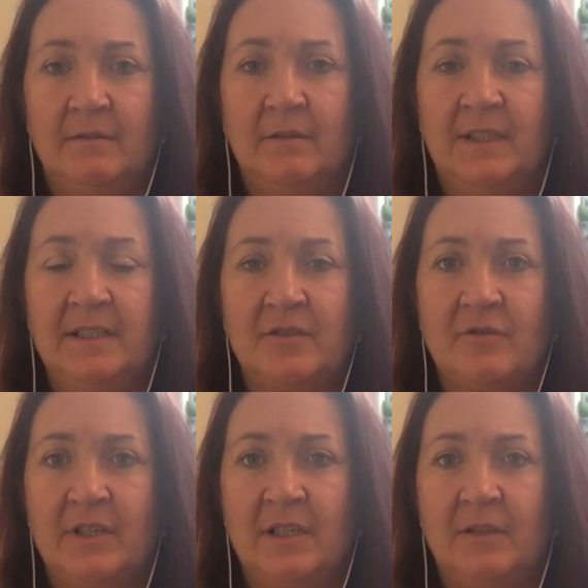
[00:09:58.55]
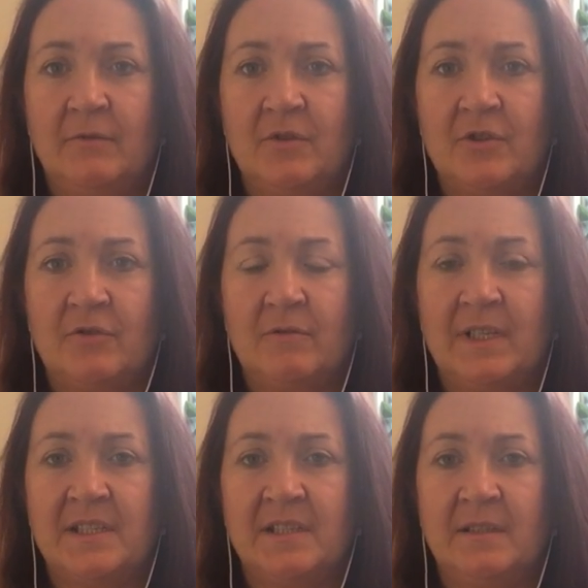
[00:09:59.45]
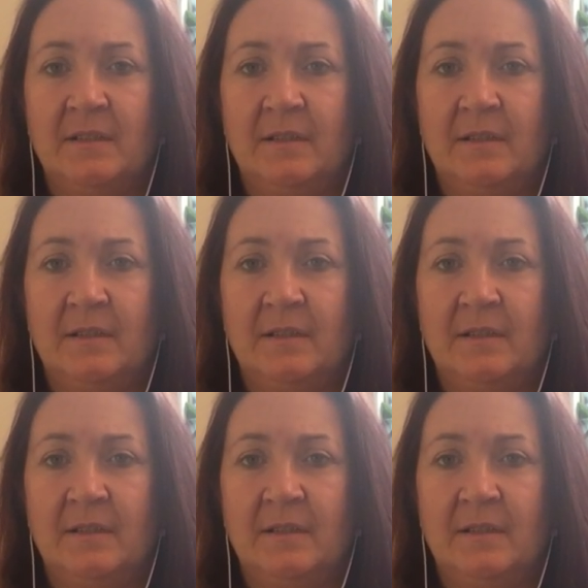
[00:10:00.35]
relax right now and just rest.